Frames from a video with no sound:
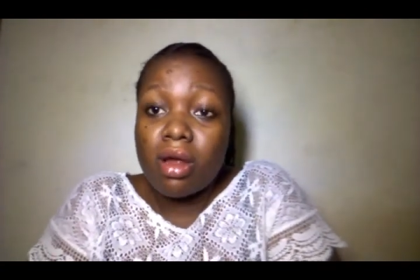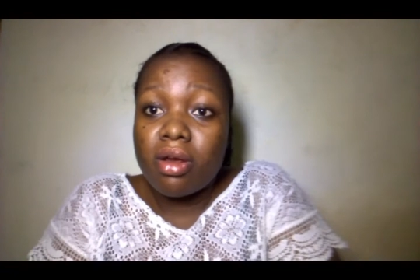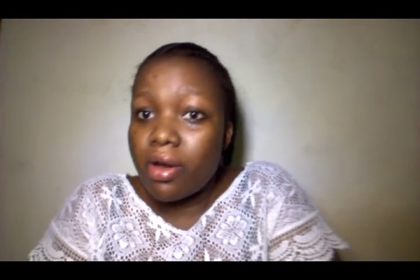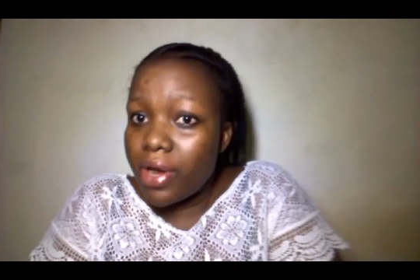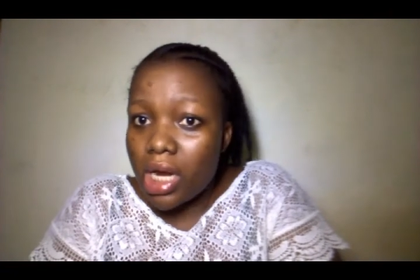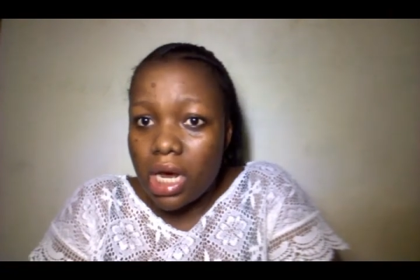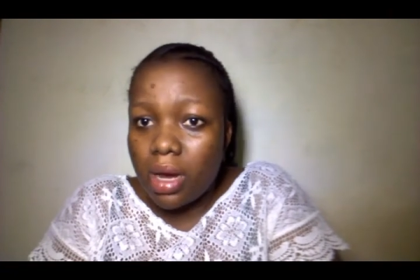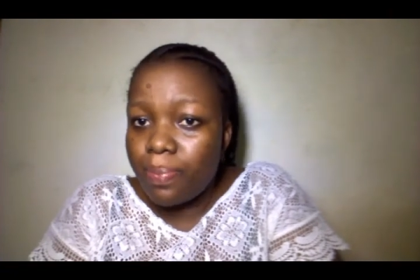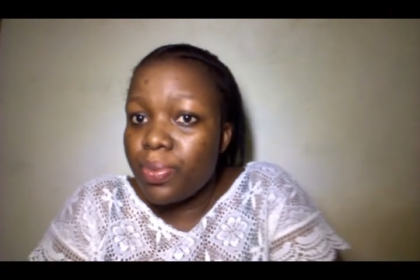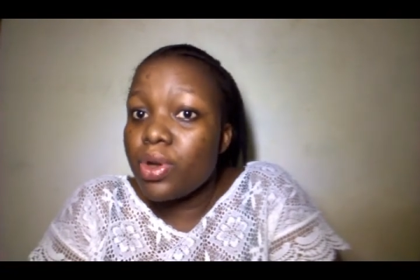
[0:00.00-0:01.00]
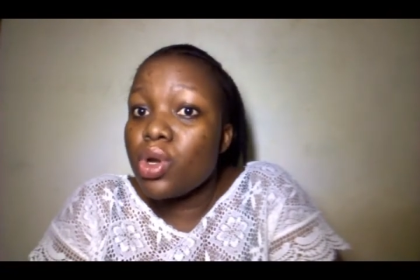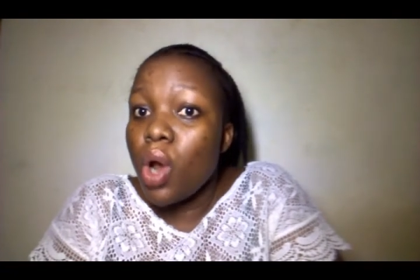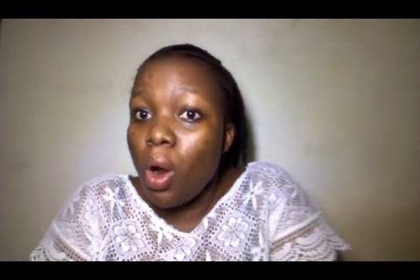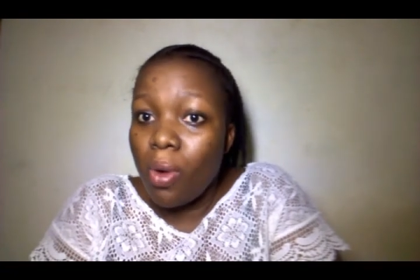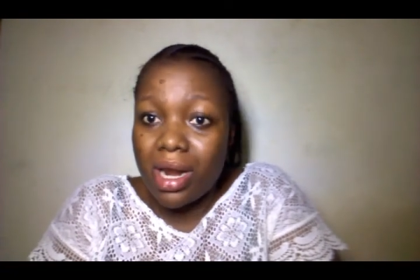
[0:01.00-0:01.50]
Growing up,
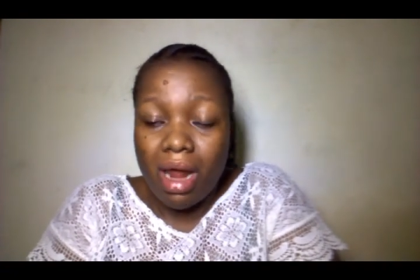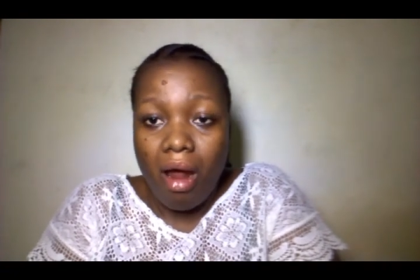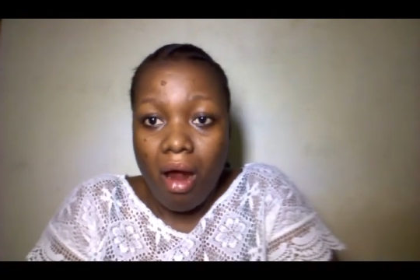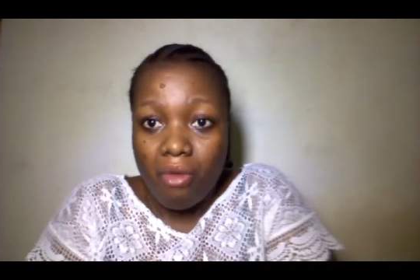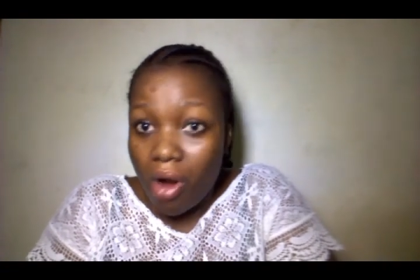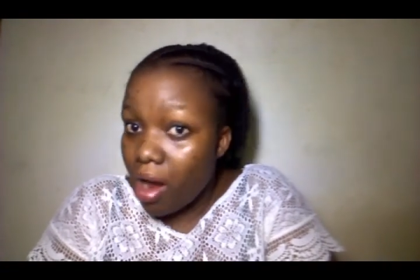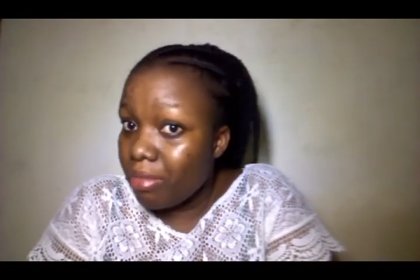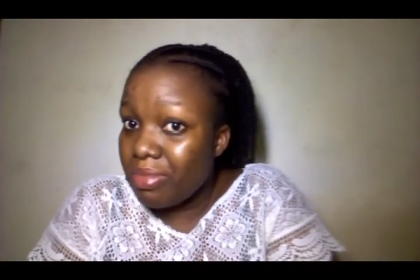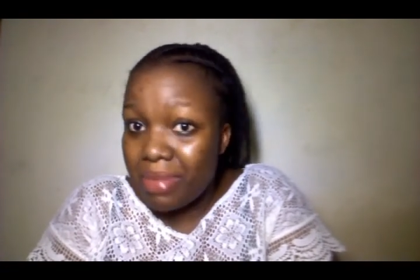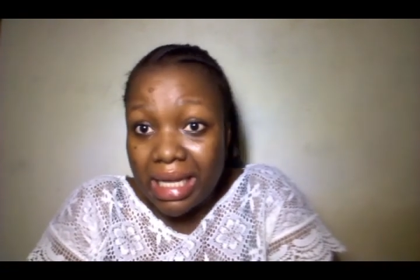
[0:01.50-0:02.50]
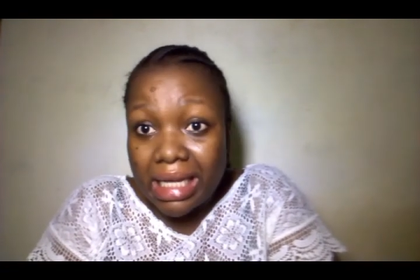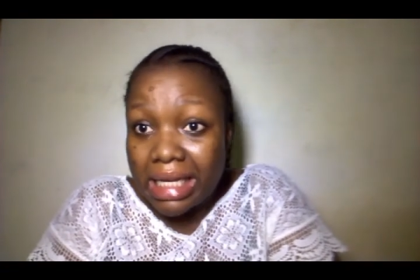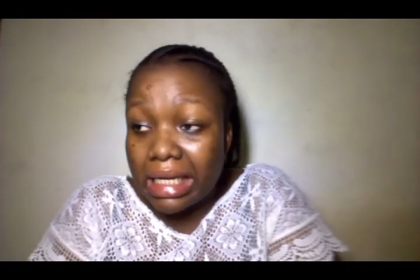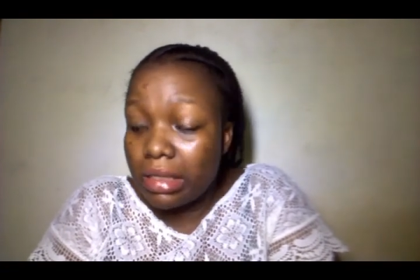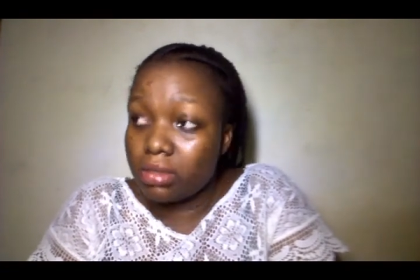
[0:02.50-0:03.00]
no one around
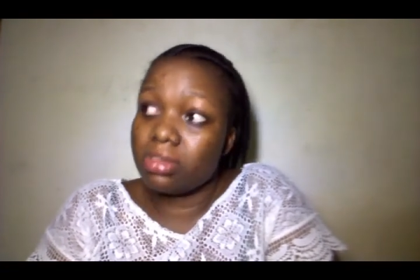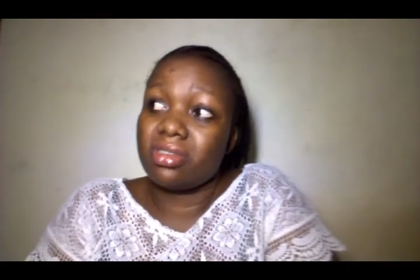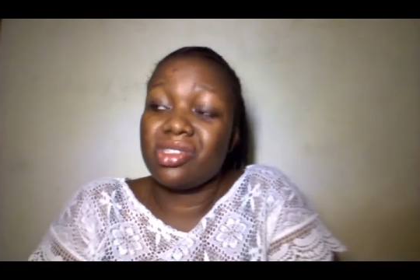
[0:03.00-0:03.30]
me,